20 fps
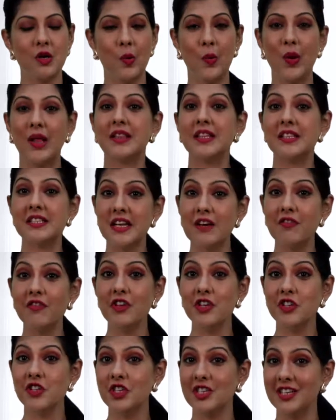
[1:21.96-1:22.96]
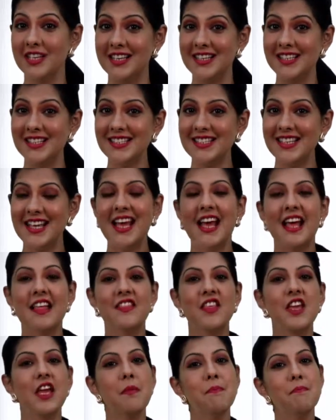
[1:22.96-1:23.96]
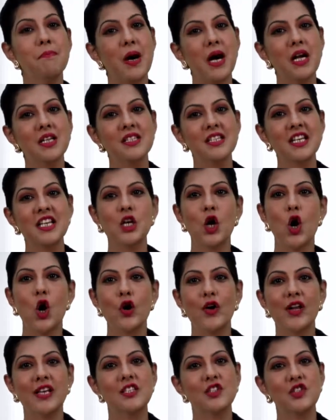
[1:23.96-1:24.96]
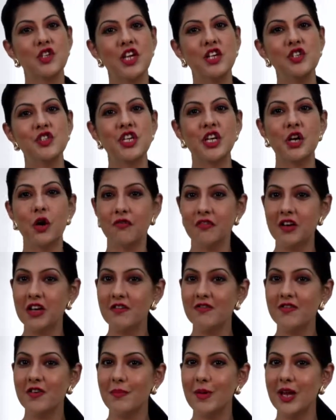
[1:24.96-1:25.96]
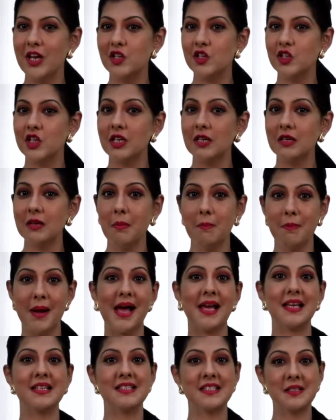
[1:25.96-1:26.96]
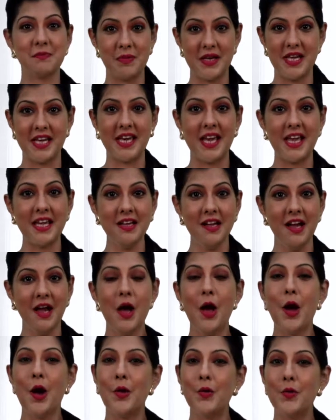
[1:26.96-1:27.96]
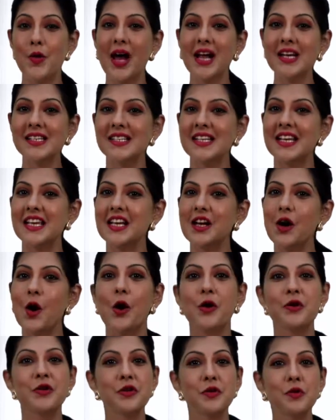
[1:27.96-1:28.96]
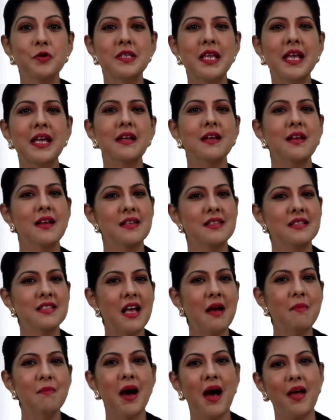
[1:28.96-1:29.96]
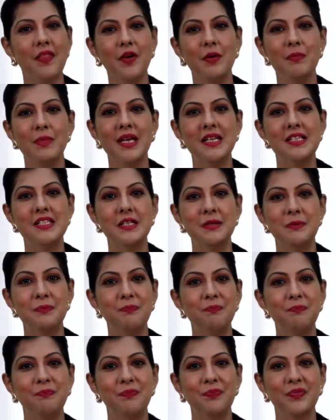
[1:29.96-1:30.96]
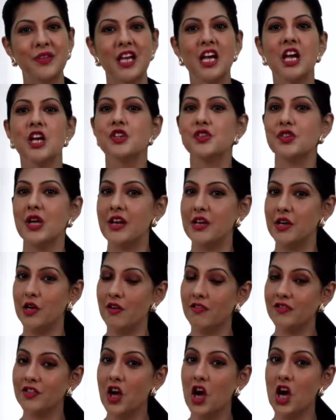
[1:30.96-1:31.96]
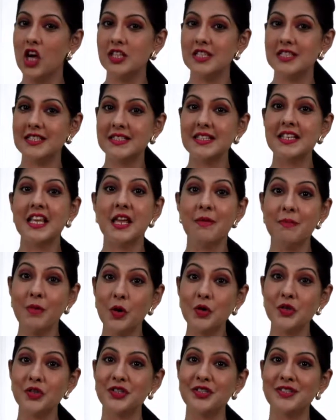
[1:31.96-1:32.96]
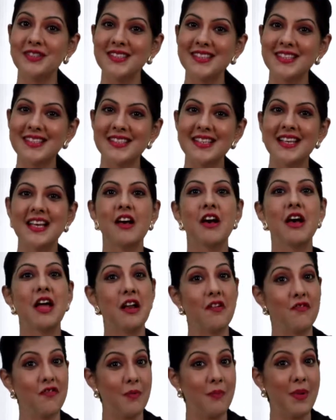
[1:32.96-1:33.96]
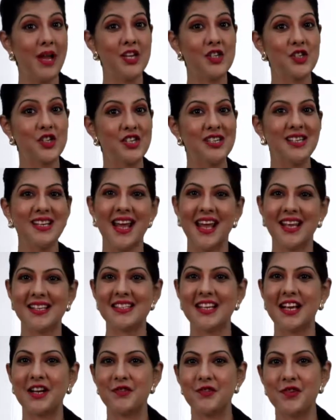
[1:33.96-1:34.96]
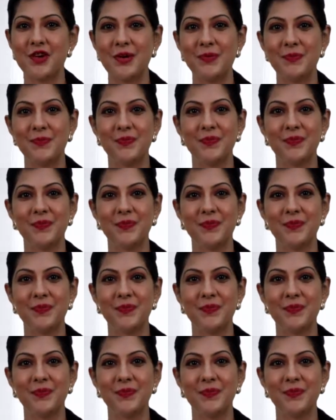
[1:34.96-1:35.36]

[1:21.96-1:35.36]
Well, the definition is the imparting or exchanging of information by speaking, writing or using some other medium, sharing of thoughts, emotions, information, etc.